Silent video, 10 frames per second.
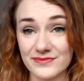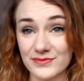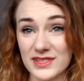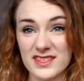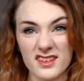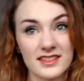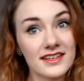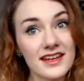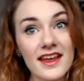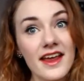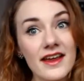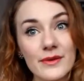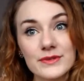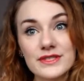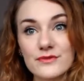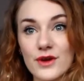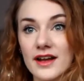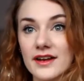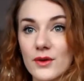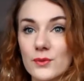once I undid it, it was
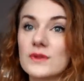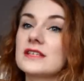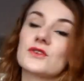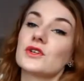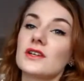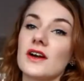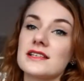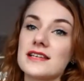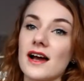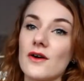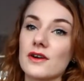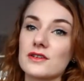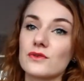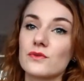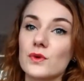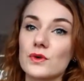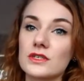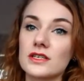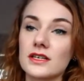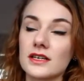fine. And I wore these on a night out and I sort of
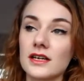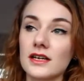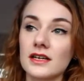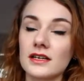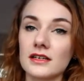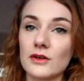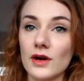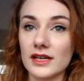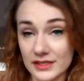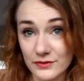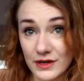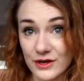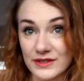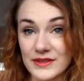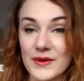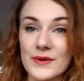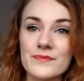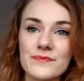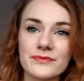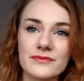walked quite far in
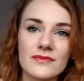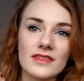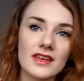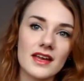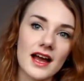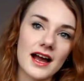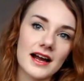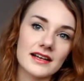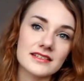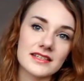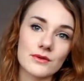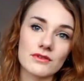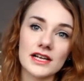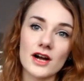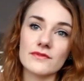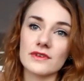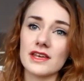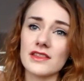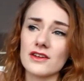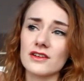them. And they're really
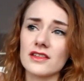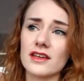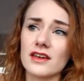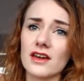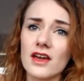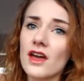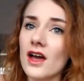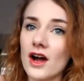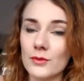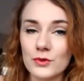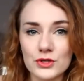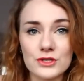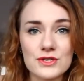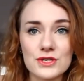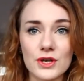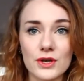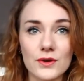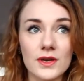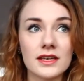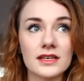comfy. The only thing I'm not used
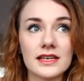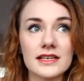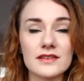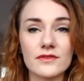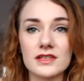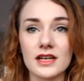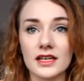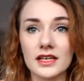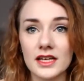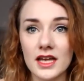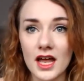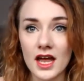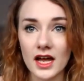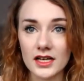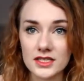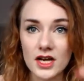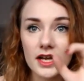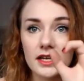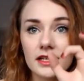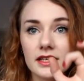to is if there's like a
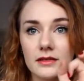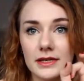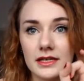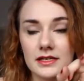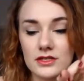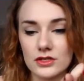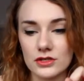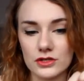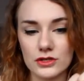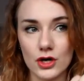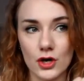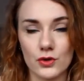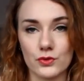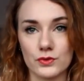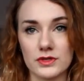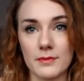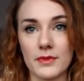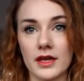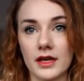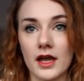tiny, teeny, beanie stone or
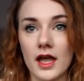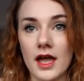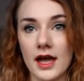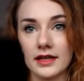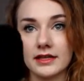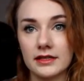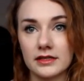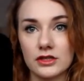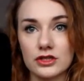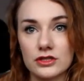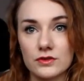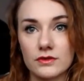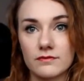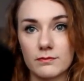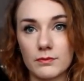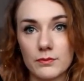something, and then you just sort of,